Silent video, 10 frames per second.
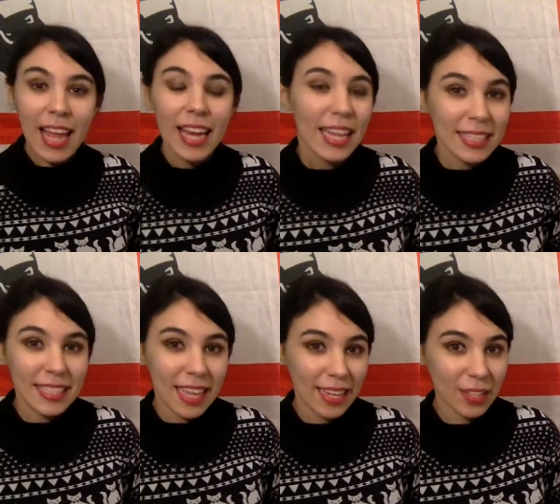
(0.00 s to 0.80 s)
let's
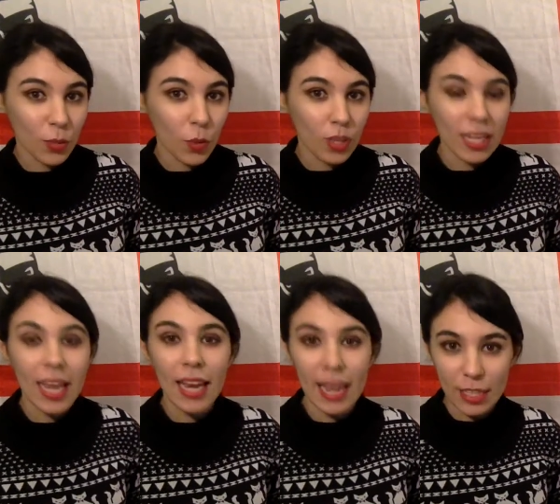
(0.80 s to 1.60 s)
take the word
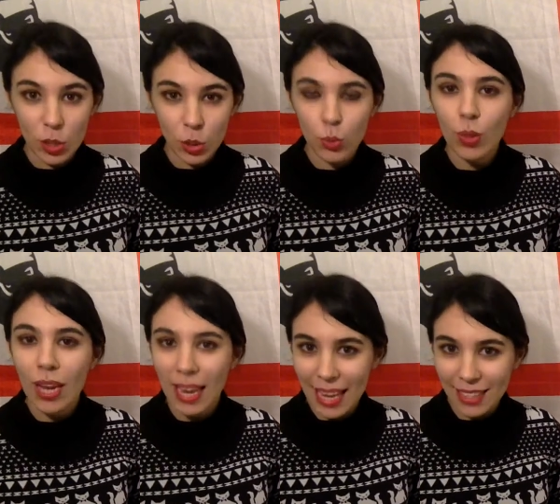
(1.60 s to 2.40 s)
leggiu,
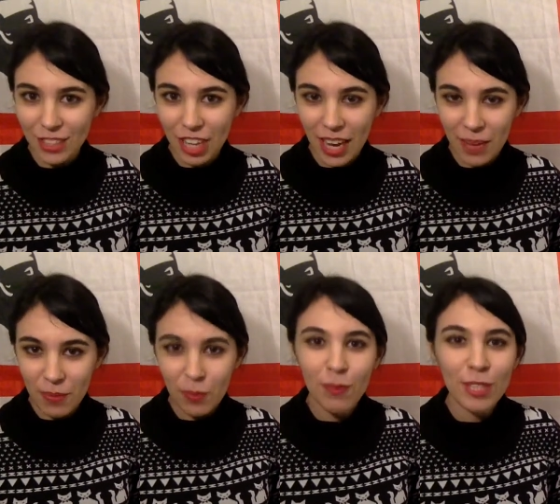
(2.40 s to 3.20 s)
leggia,
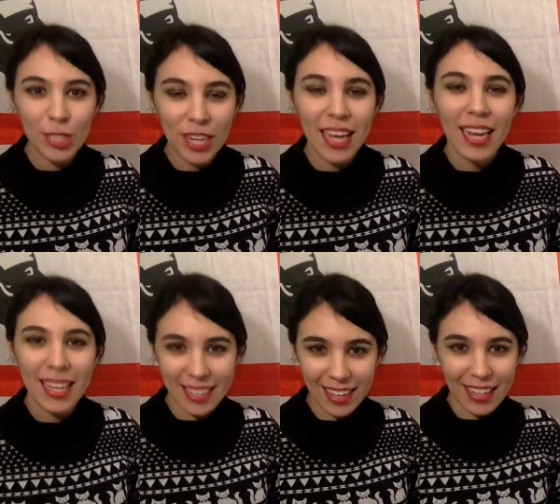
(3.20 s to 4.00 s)
which
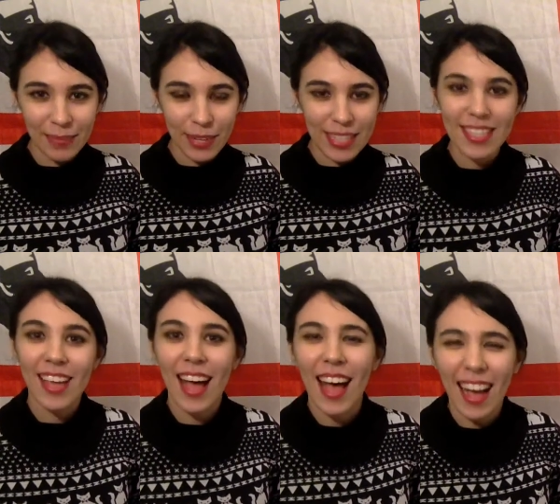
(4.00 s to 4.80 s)
literally means
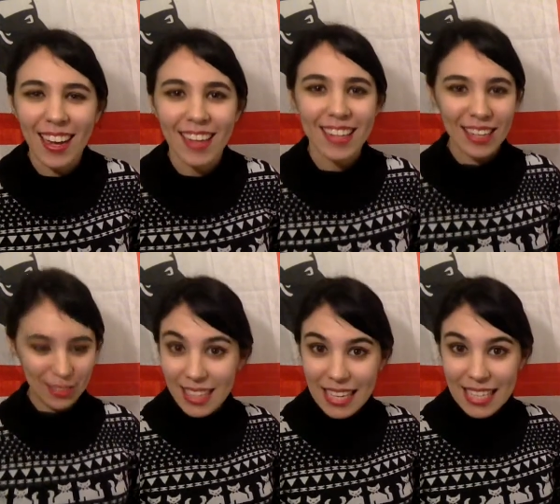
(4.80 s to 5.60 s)
ugly.
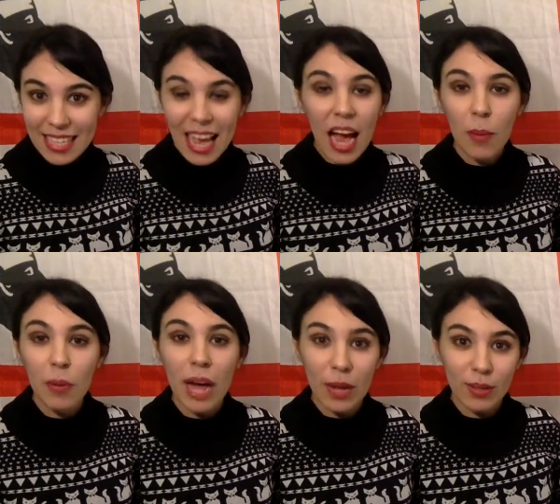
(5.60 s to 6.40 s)
These are
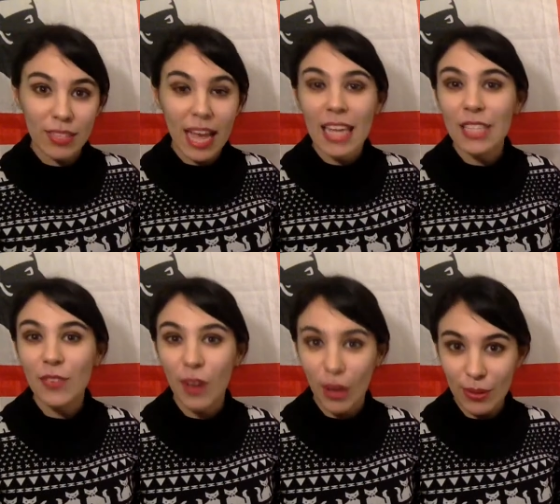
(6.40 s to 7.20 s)
pronounced as
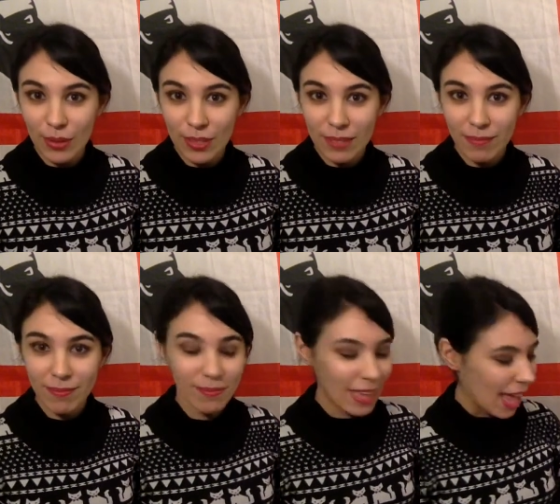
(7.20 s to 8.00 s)
follows:
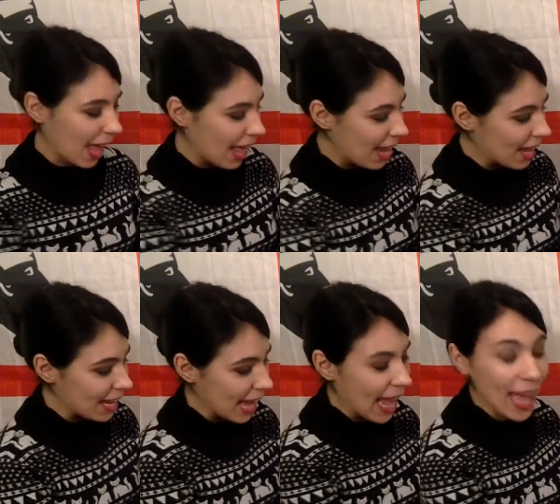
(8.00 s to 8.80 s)

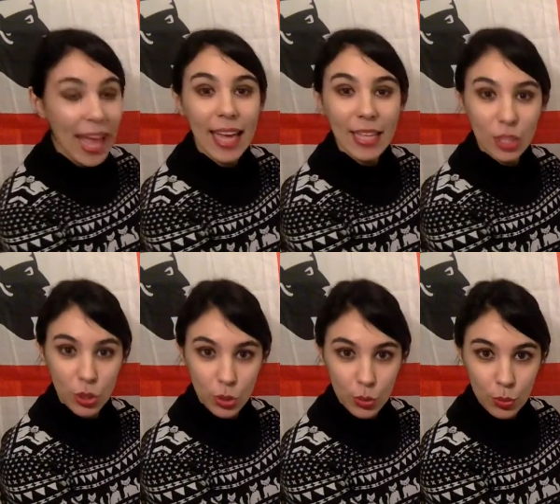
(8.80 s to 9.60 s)

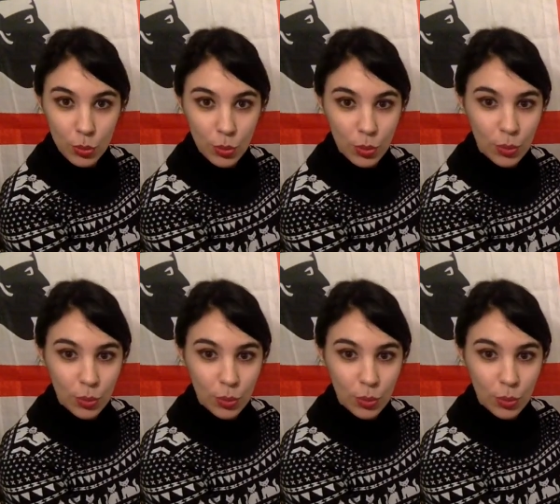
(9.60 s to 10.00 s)
leggiu,